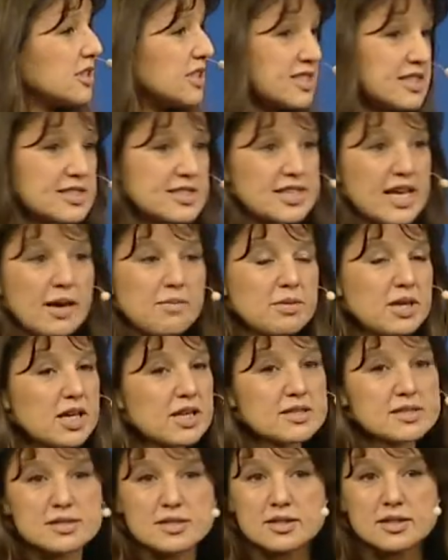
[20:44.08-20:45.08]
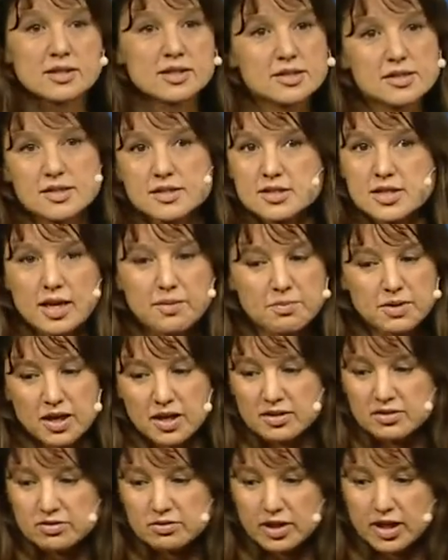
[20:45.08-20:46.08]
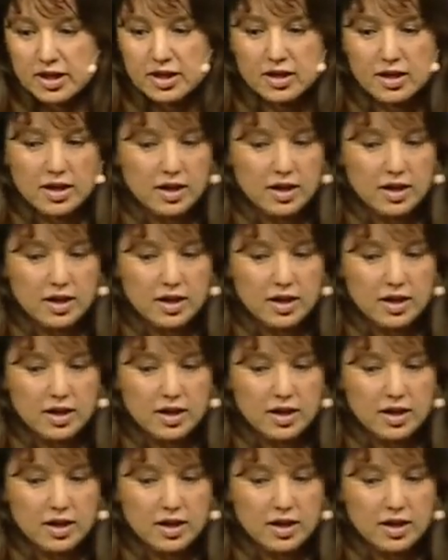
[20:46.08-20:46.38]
It's the same kids. It's the same kids, right?